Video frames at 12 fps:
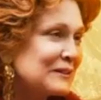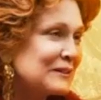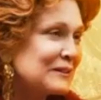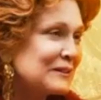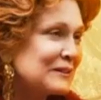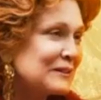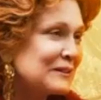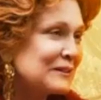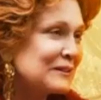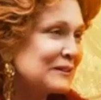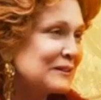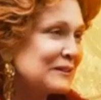
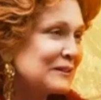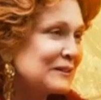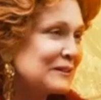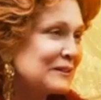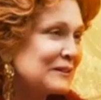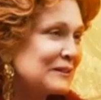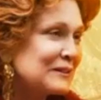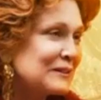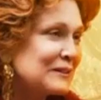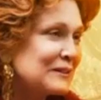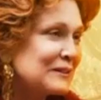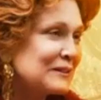
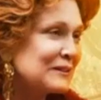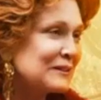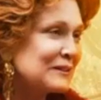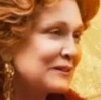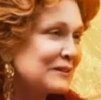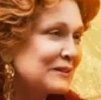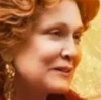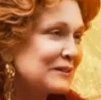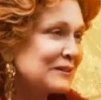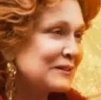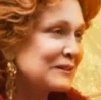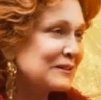
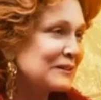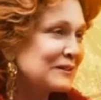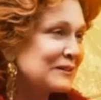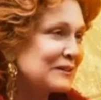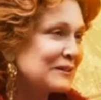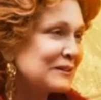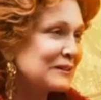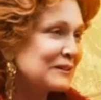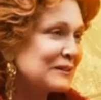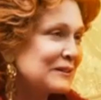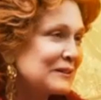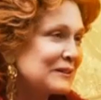
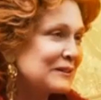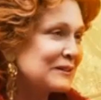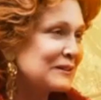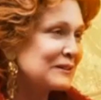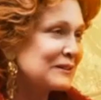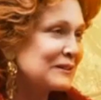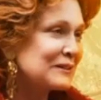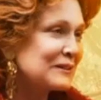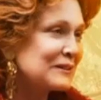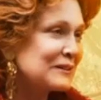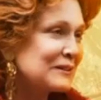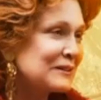This person isn't speaking.